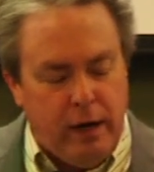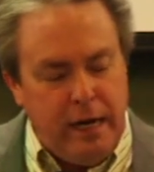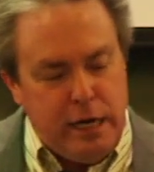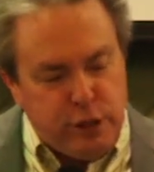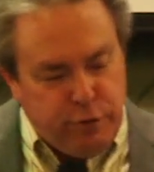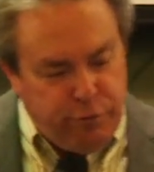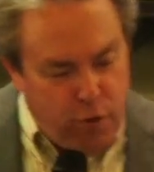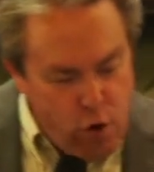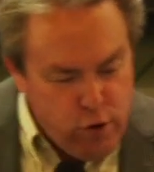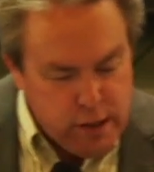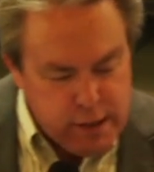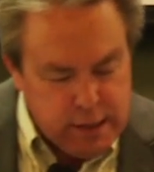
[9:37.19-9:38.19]
He is
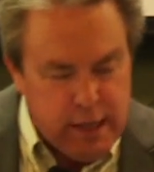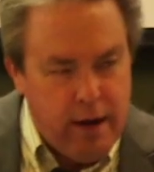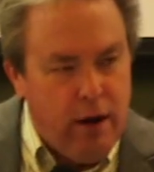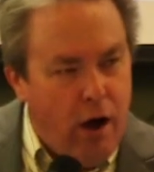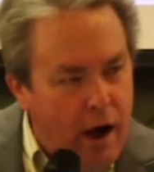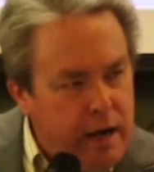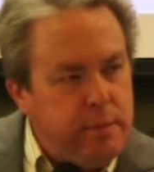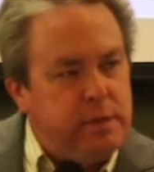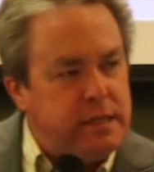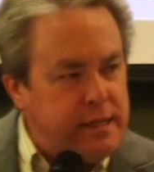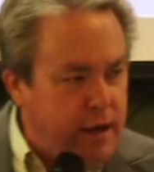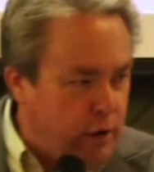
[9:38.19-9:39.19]
focused on
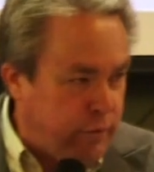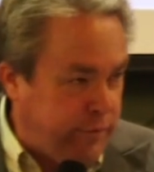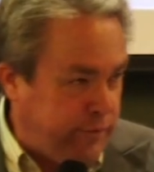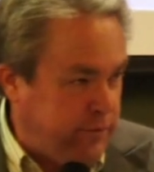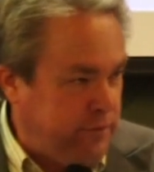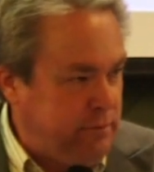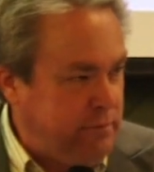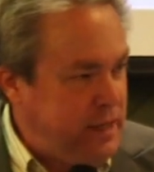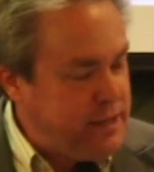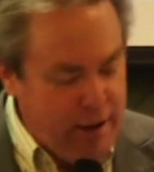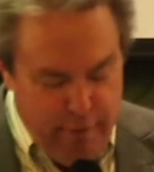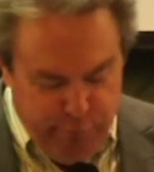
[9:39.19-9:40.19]
himself,
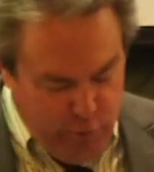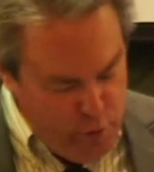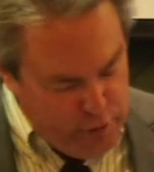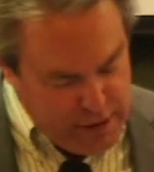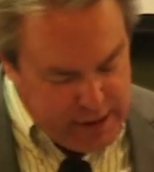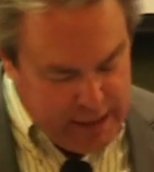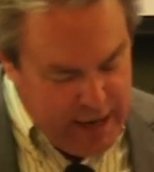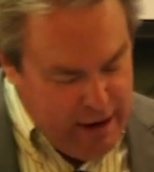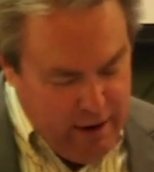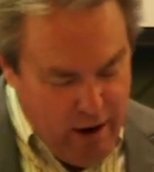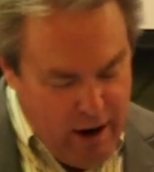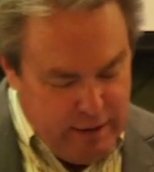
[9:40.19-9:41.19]
he's not focused
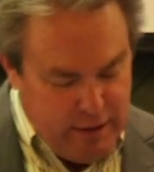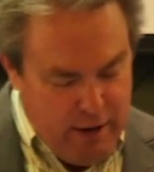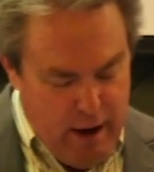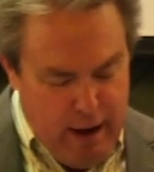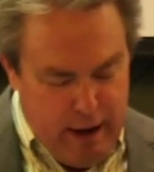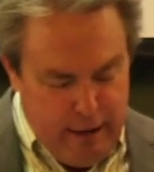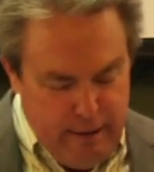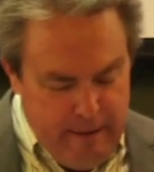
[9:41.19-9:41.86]
on God.